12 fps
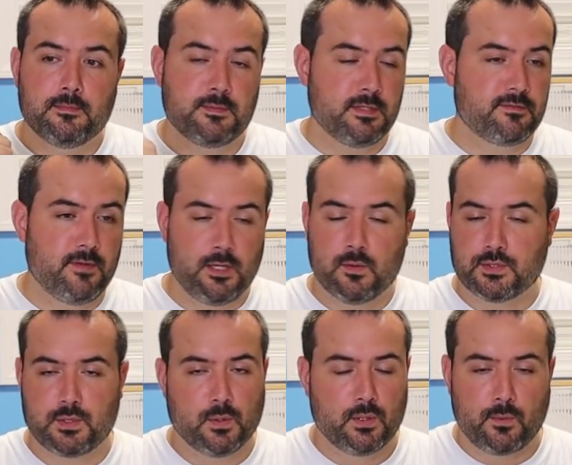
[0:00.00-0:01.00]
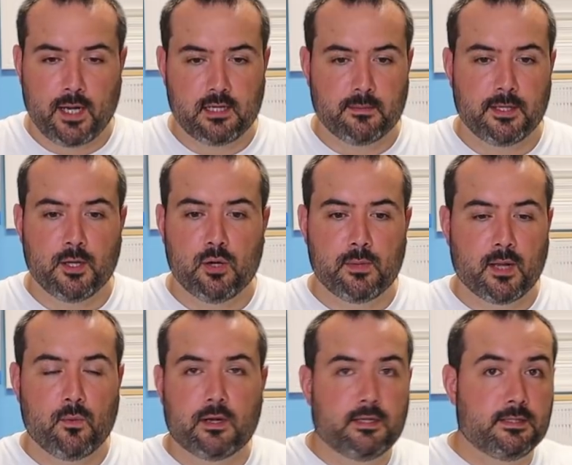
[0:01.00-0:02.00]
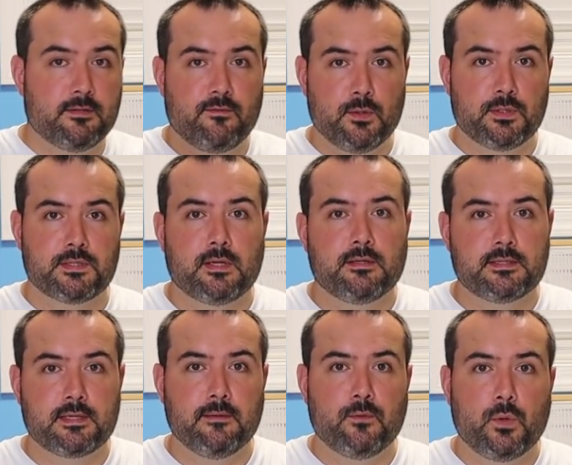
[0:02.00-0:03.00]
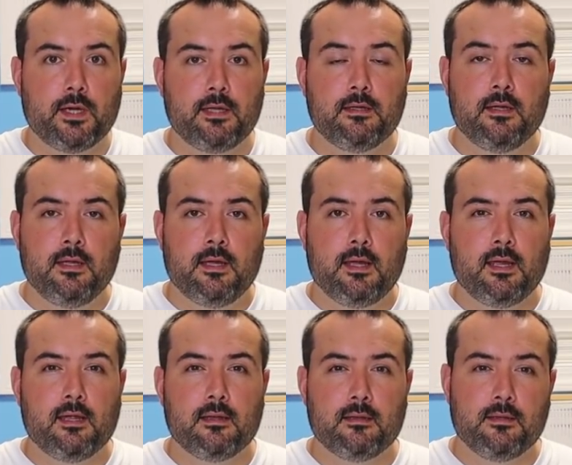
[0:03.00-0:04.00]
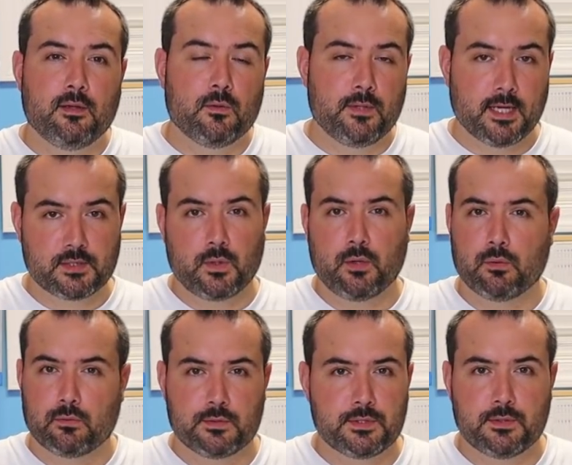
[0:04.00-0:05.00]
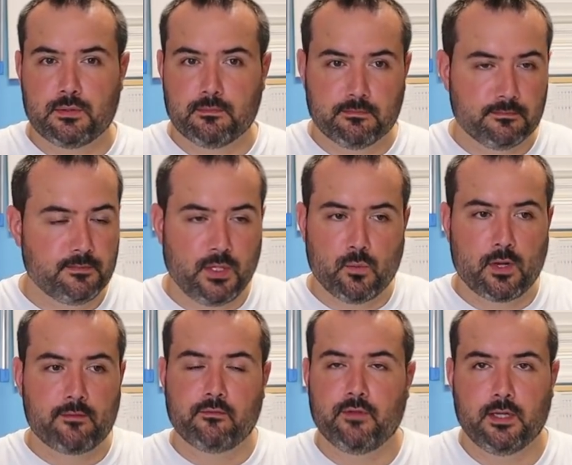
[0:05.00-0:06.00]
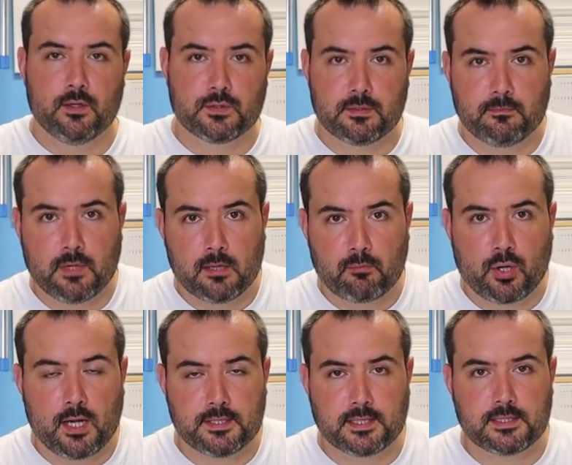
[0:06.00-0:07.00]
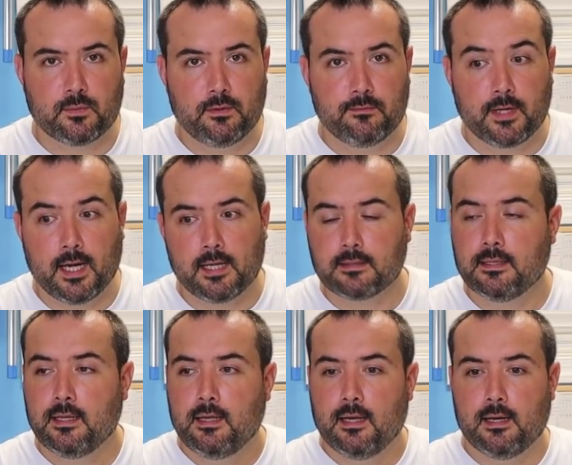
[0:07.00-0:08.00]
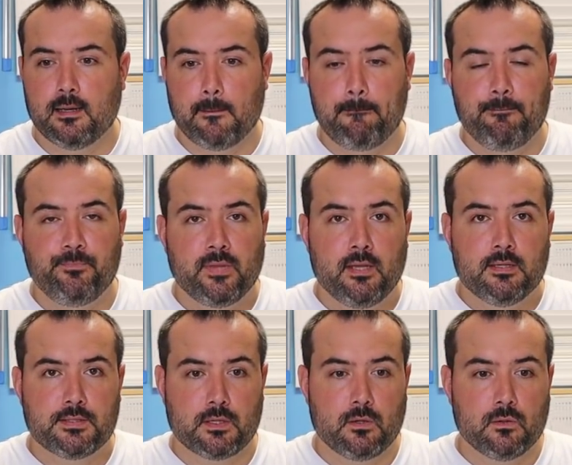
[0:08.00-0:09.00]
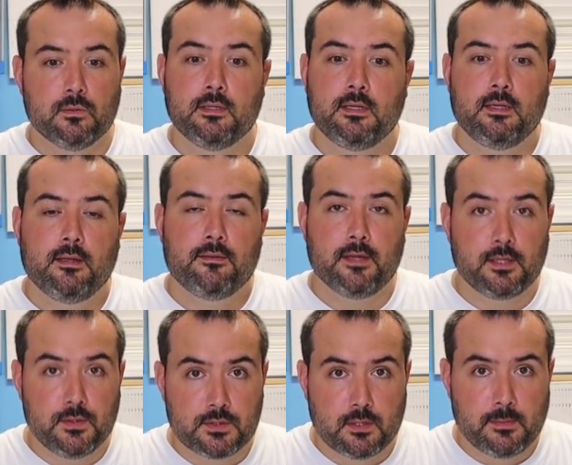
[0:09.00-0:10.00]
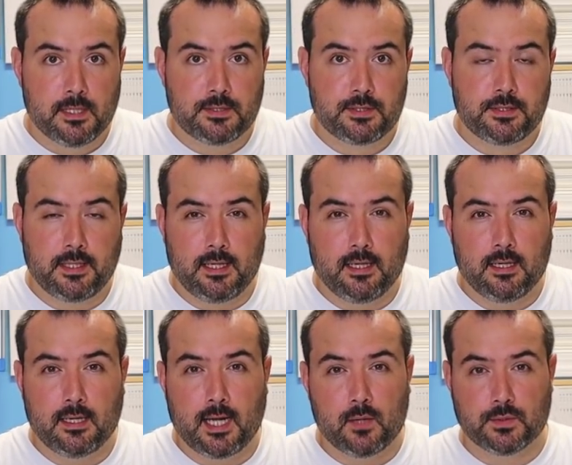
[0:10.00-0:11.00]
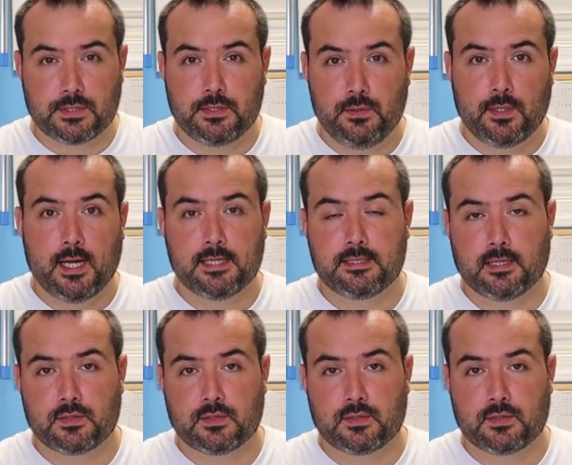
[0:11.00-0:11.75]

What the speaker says: this video is totally random, I know, but I wanted it to focus on this giveaway, and next week we'll resume whatever videos on projects that we've got. So thank you so much, and I will see you guys